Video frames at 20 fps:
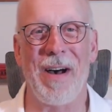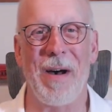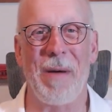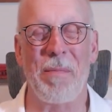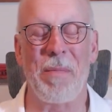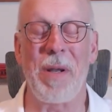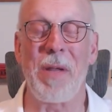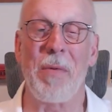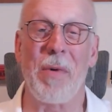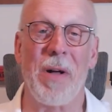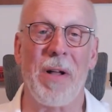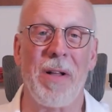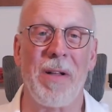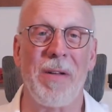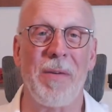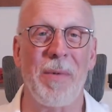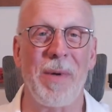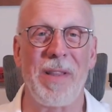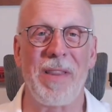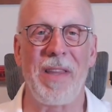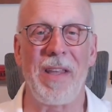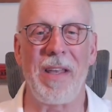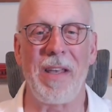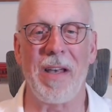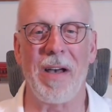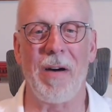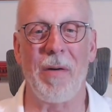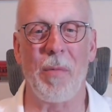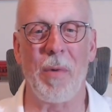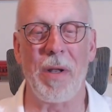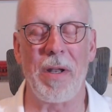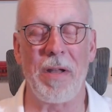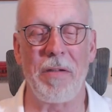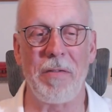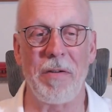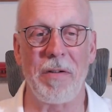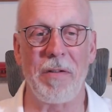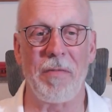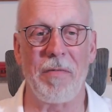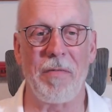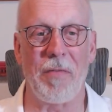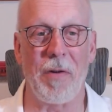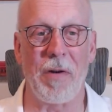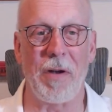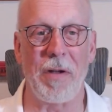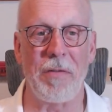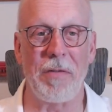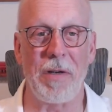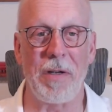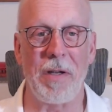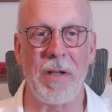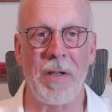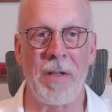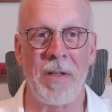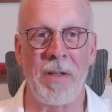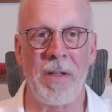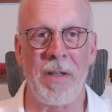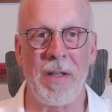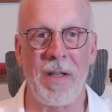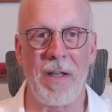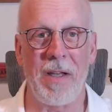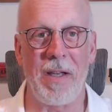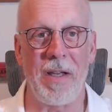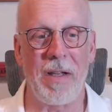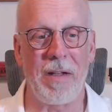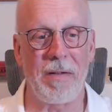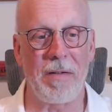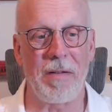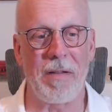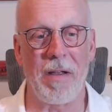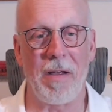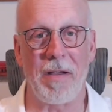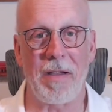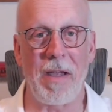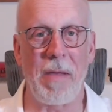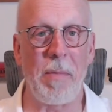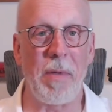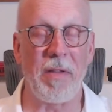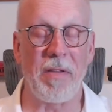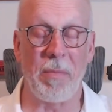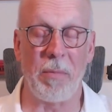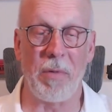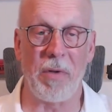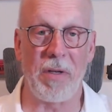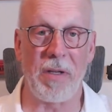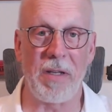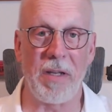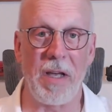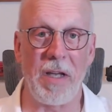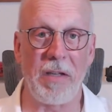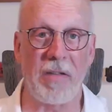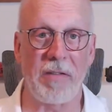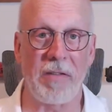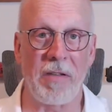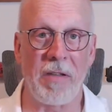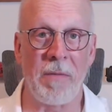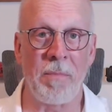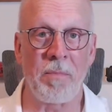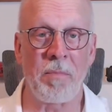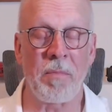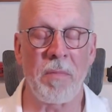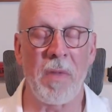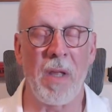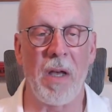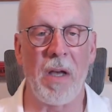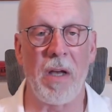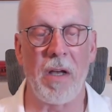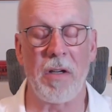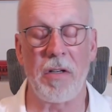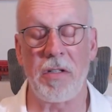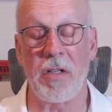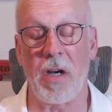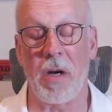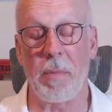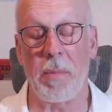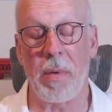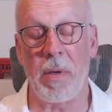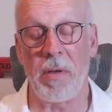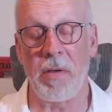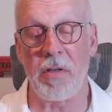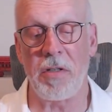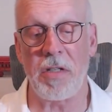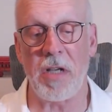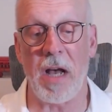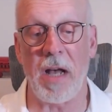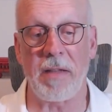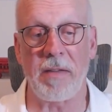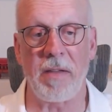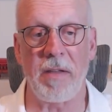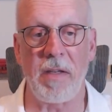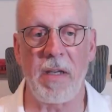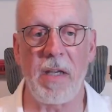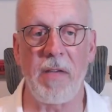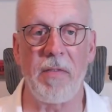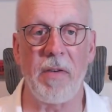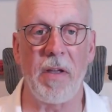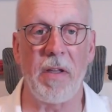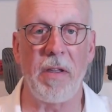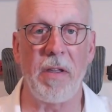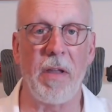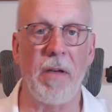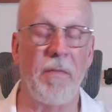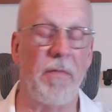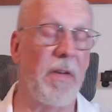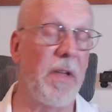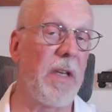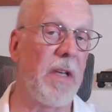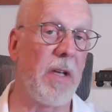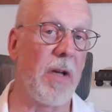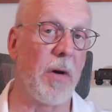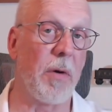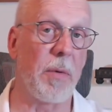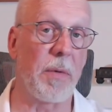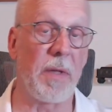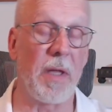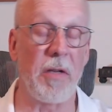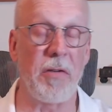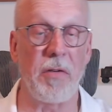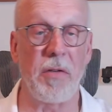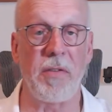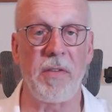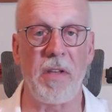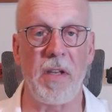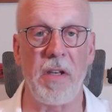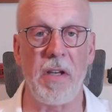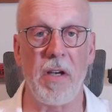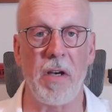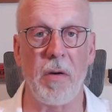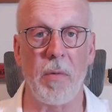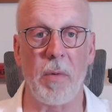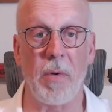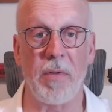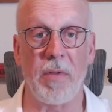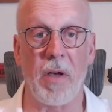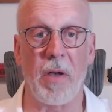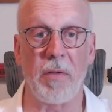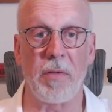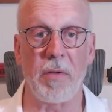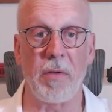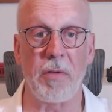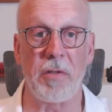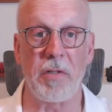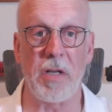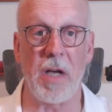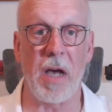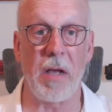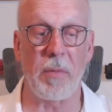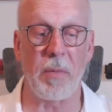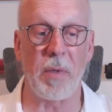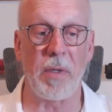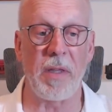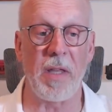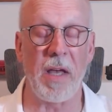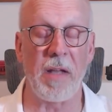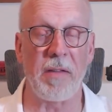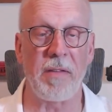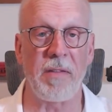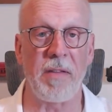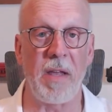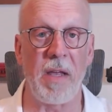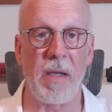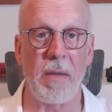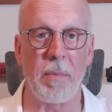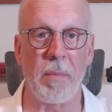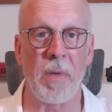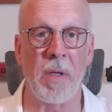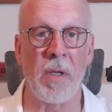pretty well with the 100 to 400. It gave me some really nice sharp shots, and even the video that you see in here was also shot with that same